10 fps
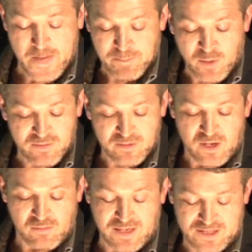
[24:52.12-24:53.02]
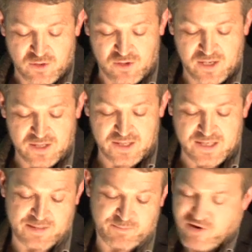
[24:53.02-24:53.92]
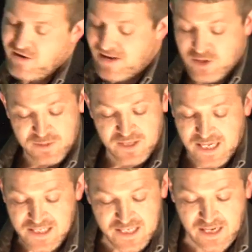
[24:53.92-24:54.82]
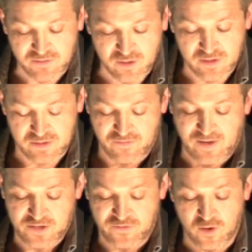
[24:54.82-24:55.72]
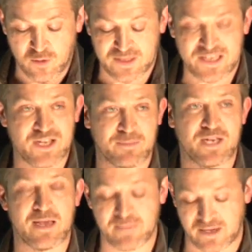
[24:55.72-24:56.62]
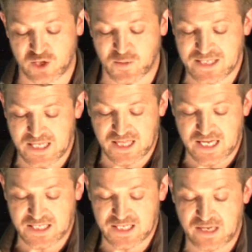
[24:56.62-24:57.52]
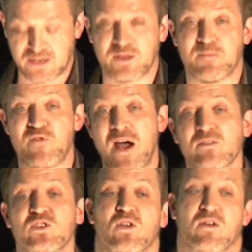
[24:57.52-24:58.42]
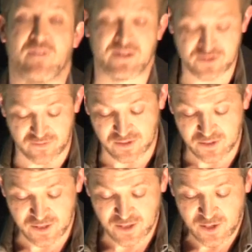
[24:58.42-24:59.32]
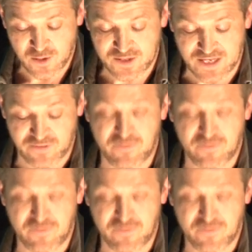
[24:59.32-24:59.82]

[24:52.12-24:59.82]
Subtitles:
But, you know, let's bring right up to date again for another flash forward. In September in 2013, at the Brownstock Festival, which had